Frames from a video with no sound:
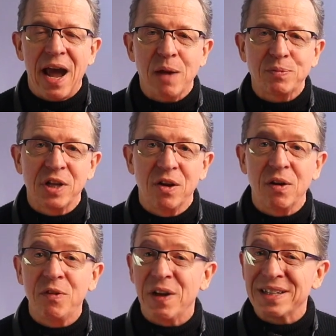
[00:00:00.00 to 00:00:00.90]

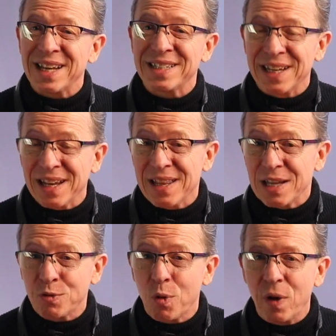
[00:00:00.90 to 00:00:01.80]
absolutely fantastic. And
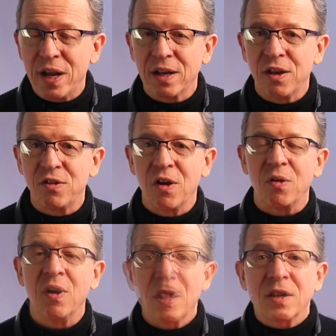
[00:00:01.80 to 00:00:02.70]
that's what we're going to do.